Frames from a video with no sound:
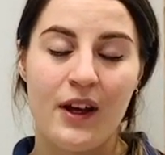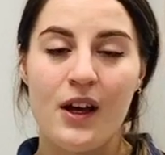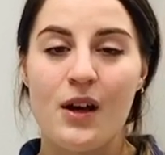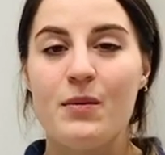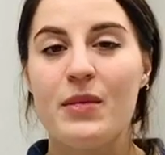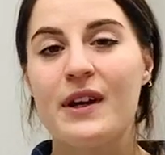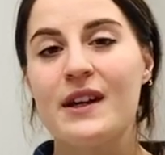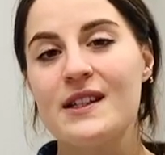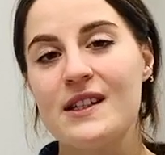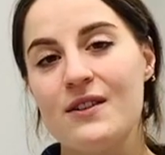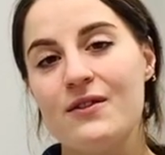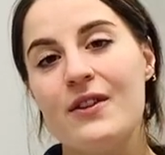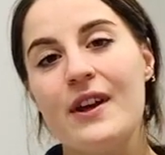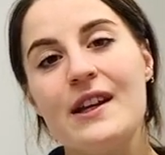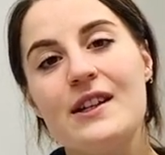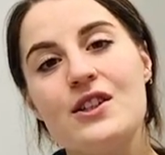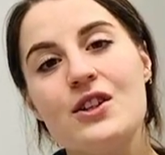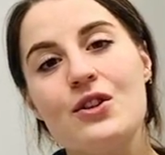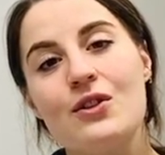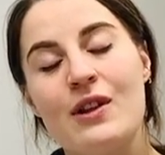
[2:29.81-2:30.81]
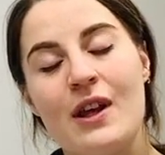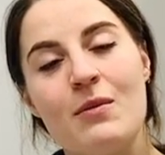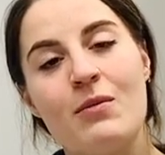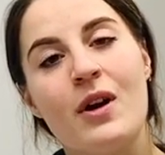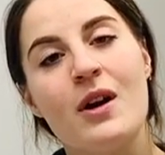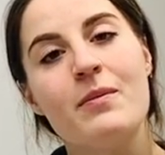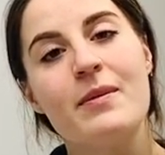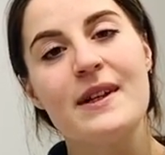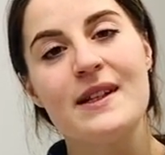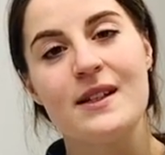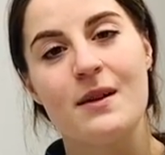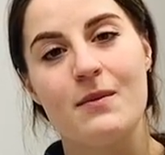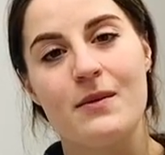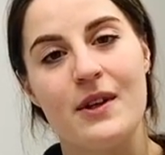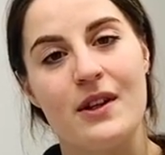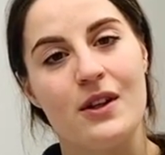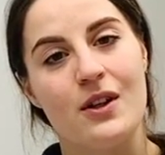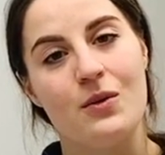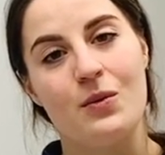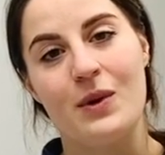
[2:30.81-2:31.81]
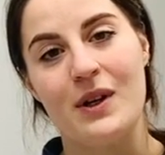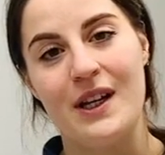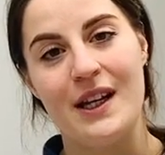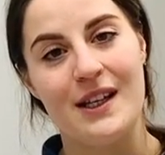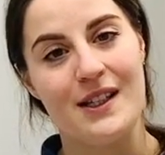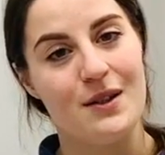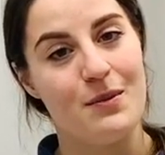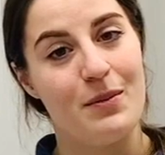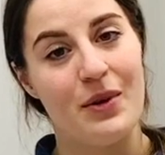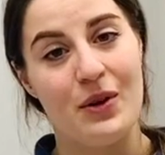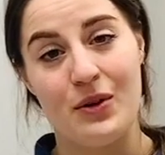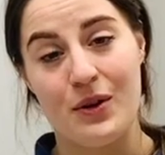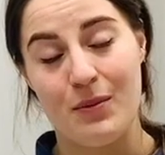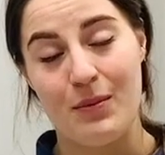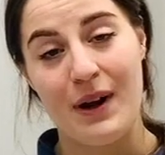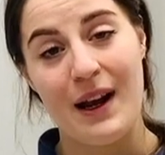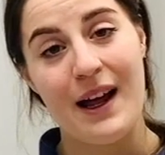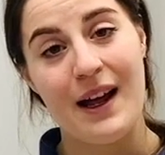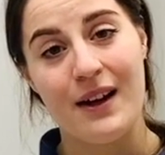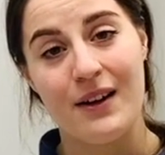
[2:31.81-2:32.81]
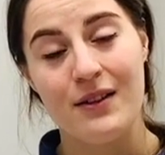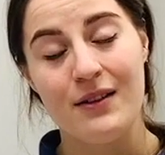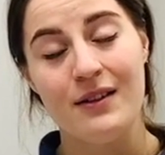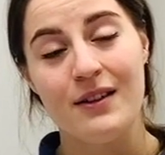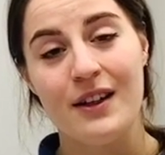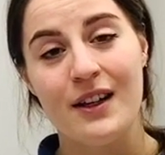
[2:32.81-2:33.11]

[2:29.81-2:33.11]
because if they do, they might be something that we need to build a plan